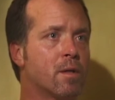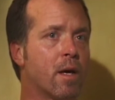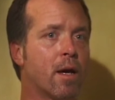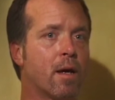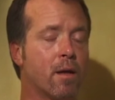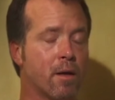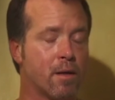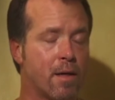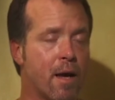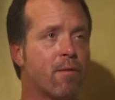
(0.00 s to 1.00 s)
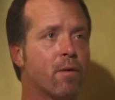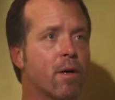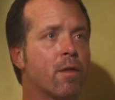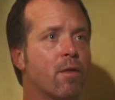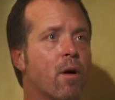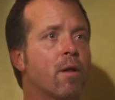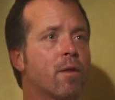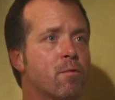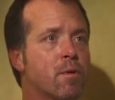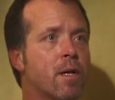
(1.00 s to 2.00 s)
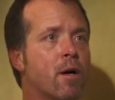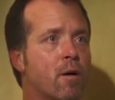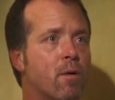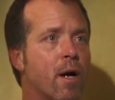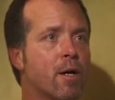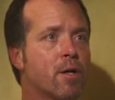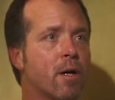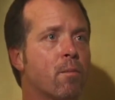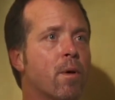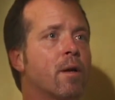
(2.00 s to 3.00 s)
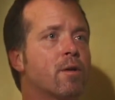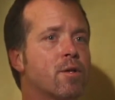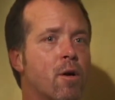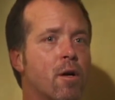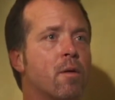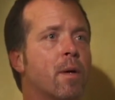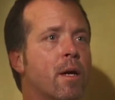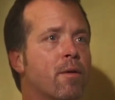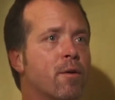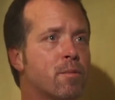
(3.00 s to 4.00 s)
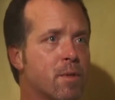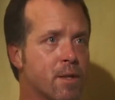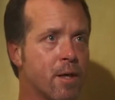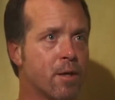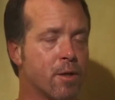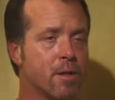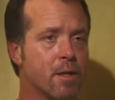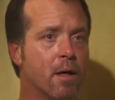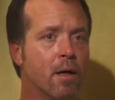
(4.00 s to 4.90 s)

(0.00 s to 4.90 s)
They definitely thought there was an air crash and when started to begin those procedures.